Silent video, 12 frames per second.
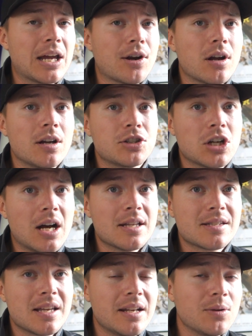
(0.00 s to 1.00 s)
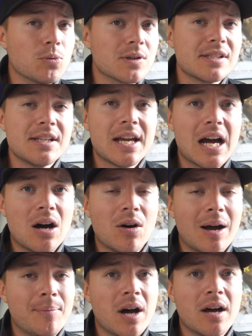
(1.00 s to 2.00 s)
Kerryon Johnson, we'll see
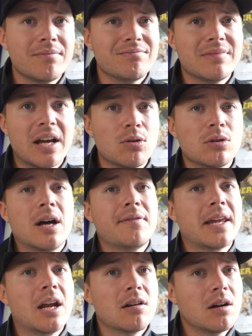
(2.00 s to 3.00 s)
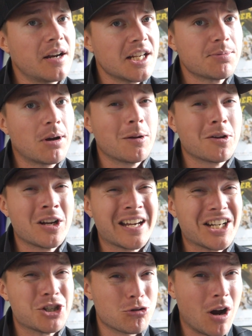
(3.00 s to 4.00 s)
how. I don't love Kerryon. He's probably going
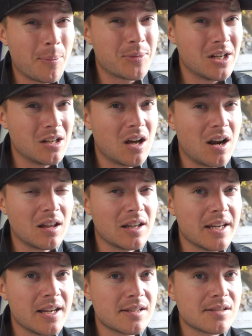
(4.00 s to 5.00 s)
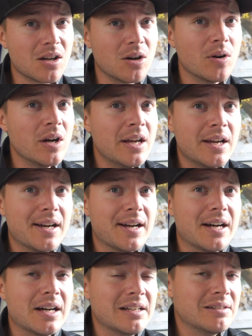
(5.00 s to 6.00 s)
to get dropped in a lot of leagues. So
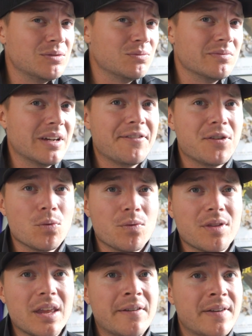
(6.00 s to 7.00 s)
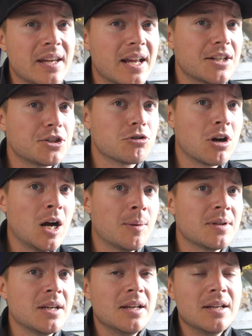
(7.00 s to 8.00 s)
if he gets
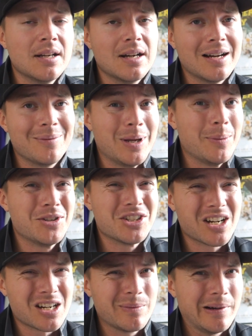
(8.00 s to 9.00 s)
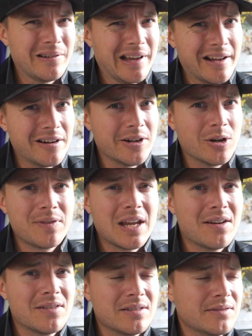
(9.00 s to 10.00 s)
dropped, maybe check him out. I don't know if
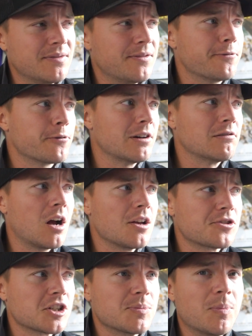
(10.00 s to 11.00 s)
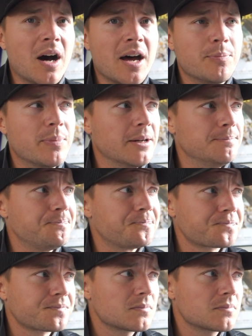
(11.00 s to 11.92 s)
you have a free roster spot, but